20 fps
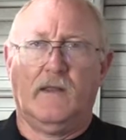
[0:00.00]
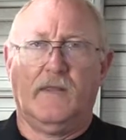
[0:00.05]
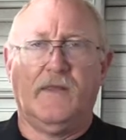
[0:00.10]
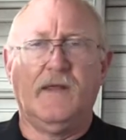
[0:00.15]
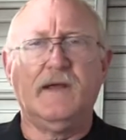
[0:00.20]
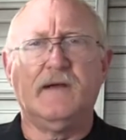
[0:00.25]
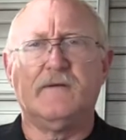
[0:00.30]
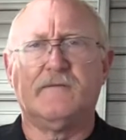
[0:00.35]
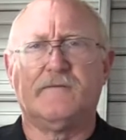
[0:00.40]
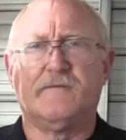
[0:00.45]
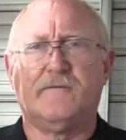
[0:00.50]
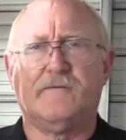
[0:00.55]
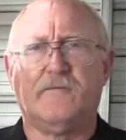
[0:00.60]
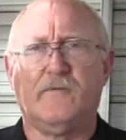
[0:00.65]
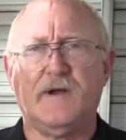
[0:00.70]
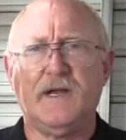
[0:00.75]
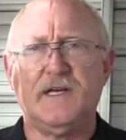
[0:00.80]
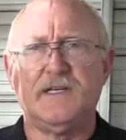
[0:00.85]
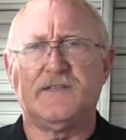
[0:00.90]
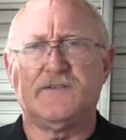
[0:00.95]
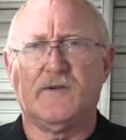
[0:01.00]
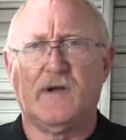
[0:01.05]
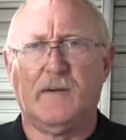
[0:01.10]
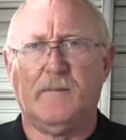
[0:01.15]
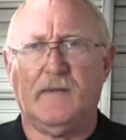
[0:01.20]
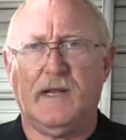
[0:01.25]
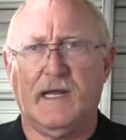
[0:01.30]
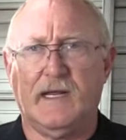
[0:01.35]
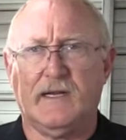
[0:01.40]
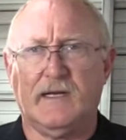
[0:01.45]
Think of freeze
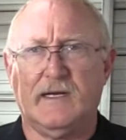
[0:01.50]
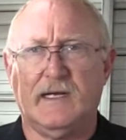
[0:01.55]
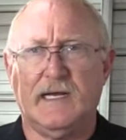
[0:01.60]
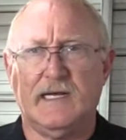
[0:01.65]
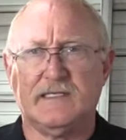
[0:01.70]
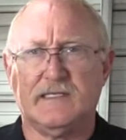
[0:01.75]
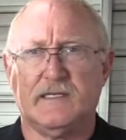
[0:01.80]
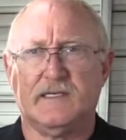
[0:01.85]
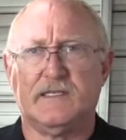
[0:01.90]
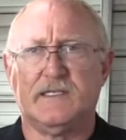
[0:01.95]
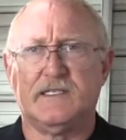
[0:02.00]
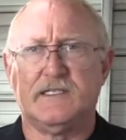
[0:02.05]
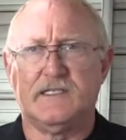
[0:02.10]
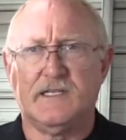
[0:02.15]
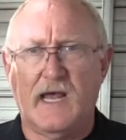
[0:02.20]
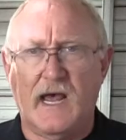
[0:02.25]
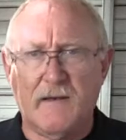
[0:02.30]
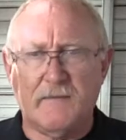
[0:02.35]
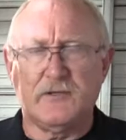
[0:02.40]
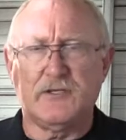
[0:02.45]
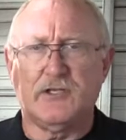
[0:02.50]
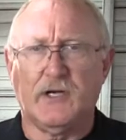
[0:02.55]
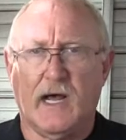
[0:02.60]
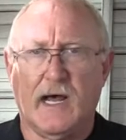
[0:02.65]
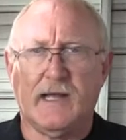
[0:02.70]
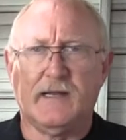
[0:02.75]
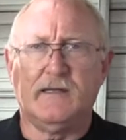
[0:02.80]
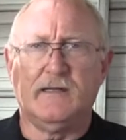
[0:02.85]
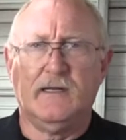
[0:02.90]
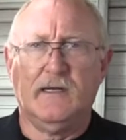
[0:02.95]
frame data as a
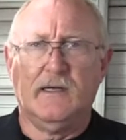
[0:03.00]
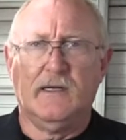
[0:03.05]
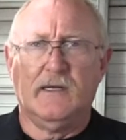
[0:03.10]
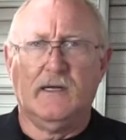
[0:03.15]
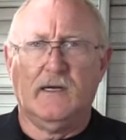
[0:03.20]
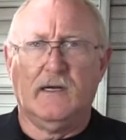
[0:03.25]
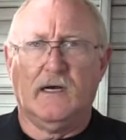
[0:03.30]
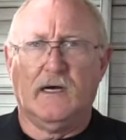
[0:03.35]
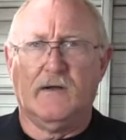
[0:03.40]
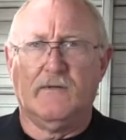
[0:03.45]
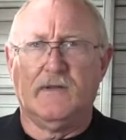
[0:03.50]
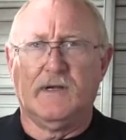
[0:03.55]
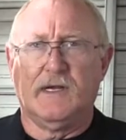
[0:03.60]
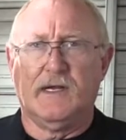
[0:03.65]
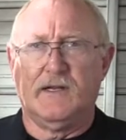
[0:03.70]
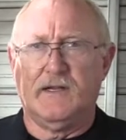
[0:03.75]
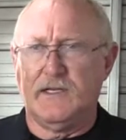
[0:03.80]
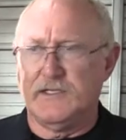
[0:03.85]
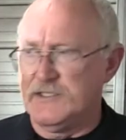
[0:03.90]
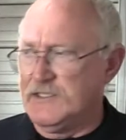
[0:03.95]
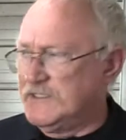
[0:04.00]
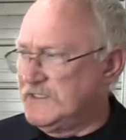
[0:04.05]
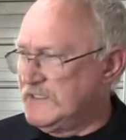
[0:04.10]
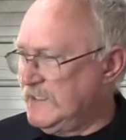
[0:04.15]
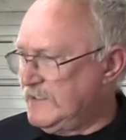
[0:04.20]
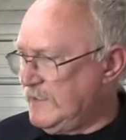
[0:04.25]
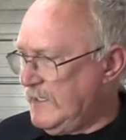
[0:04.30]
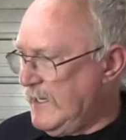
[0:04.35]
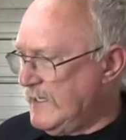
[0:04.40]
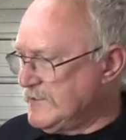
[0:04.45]
snapshot of the conditions
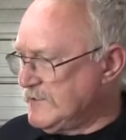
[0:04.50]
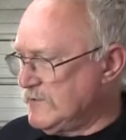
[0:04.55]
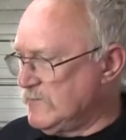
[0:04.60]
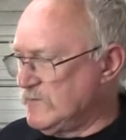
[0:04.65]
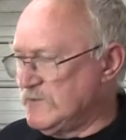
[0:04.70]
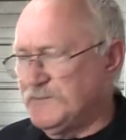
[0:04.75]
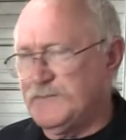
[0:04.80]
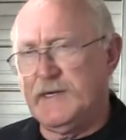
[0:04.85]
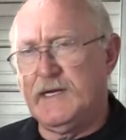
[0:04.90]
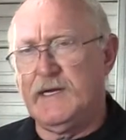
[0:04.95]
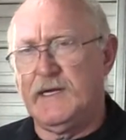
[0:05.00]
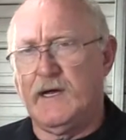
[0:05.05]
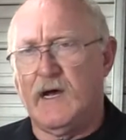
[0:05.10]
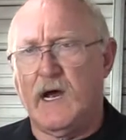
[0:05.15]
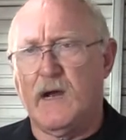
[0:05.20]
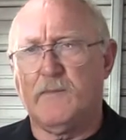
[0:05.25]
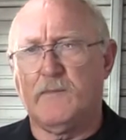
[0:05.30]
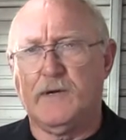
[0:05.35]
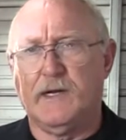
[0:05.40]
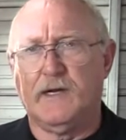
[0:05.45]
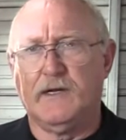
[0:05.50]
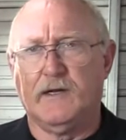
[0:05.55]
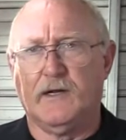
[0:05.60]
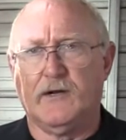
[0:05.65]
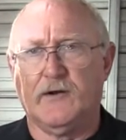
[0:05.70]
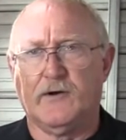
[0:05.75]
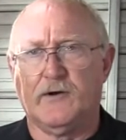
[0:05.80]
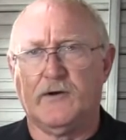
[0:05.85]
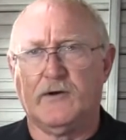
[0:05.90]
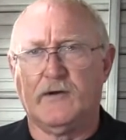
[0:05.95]
that the engine was being operated
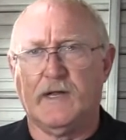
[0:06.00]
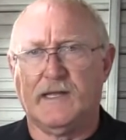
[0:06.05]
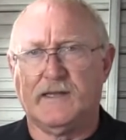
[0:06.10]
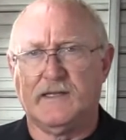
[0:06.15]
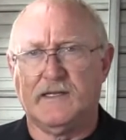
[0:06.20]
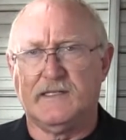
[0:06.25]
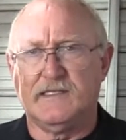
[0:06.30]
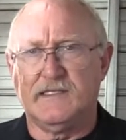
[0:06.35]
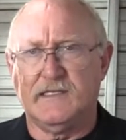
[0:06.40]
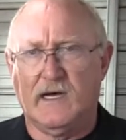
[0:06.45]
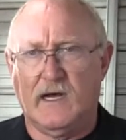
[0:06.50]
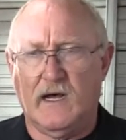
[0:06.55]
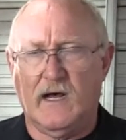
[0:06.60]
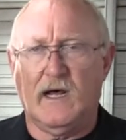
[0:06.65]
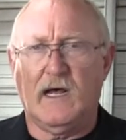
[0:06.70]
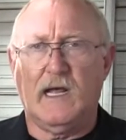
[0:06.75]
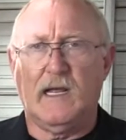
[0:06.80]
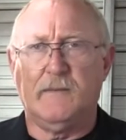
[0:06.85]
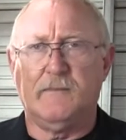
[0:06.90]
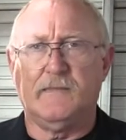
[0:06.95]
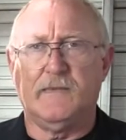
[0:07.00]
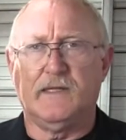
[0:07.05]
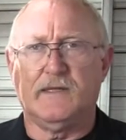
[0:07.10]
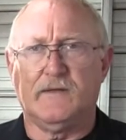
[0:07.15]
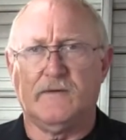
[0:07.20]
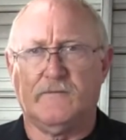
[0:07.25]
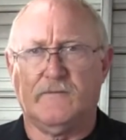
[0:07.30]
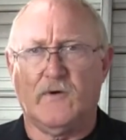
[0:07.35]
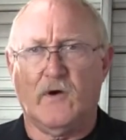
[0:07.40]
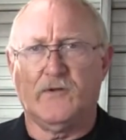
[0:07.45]
under at the time that
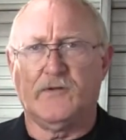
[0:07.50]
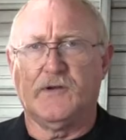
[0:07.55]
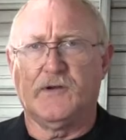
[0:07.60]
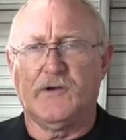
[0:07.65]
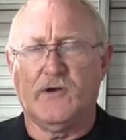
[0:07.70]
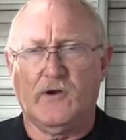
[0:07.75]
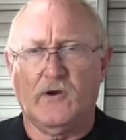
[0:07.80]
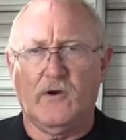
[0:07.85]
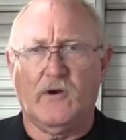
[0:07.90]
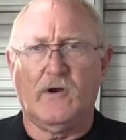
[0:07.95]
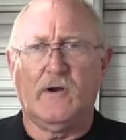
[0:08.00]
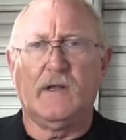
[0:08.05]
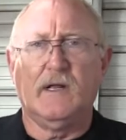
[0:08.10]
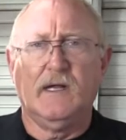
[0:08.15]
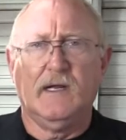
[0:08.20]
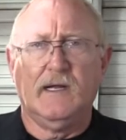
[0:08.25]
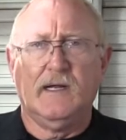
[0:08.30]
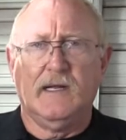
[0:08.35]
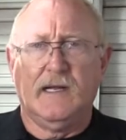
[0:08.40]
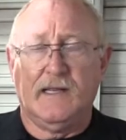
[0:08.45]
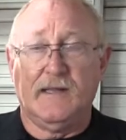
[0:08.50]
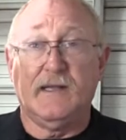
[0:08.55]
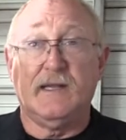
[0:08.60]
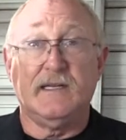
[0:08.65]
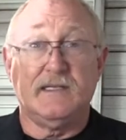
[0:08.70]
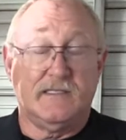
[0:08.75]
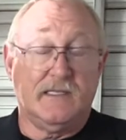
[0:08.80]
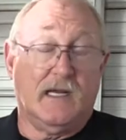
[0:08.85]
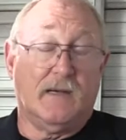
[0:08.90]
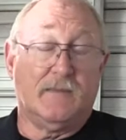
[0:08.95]
the fault occurred and the
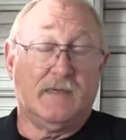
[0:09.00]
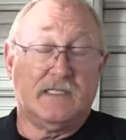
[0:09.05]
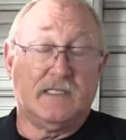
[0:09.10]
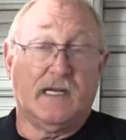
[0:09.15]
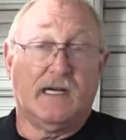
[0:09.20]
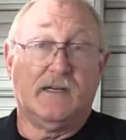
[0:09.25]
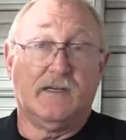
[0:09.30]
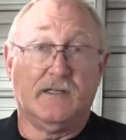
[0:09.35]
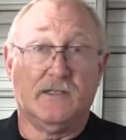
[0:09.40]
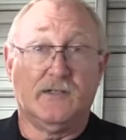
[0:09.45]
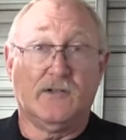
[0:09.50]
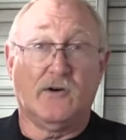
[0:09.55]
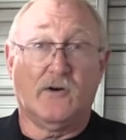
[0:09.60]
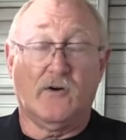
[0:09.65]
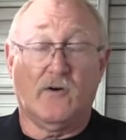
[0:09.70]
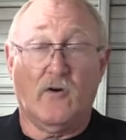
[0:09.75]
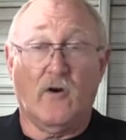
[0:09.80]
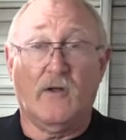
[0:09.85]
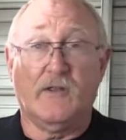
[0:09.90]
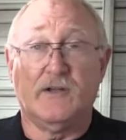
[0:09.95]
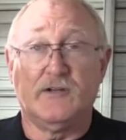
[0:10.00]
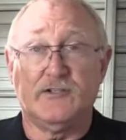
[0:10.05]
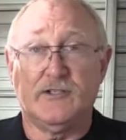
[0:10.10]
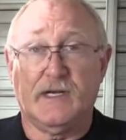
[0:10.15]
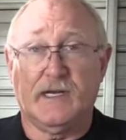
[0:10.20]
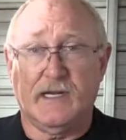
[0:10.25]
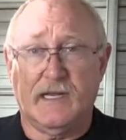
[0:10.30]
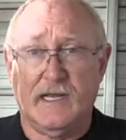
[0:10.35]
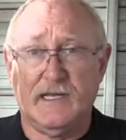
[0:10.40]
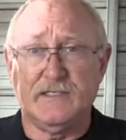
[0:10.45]
ECM decided to turn on the
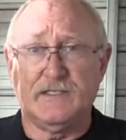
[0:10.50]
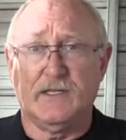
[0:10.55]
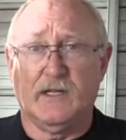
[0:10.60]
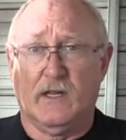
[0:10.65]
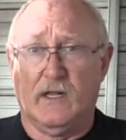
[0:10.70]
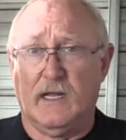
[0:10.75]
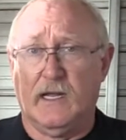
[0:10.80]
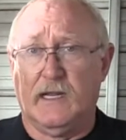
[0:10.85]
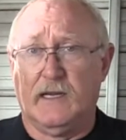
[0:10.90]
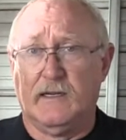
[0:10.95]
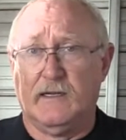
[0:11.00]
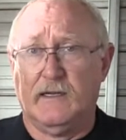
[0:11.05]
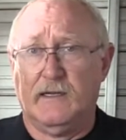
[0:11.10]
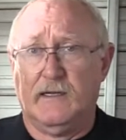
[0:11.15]
check engine light.